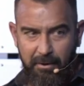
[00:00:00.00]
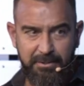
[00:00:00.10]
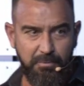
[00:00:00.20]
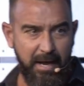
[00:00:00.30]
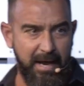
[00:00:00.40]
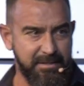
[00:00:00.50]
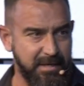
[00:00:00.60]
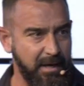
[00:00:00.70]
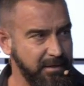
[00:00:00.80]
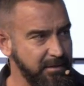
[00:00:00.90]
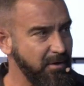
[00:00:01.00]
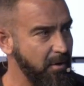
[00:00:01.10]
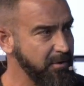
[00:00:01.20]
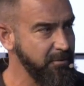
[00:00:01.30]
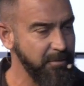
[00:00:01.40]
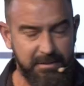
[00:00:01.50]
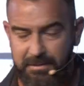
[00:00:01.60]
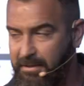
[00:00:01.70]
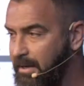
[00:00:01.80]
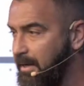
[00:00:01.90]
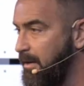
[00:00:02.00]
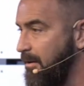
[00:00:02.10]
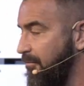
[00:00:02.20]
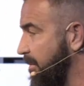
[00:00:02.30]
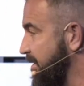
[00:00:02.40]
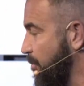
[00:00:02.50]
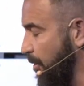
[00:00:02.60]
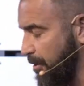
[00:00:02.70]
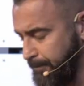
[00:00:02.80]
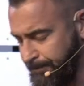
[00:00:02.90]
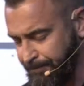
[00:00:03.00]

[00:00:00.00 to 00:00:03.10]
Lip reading: as we ask God to talk to us from his word.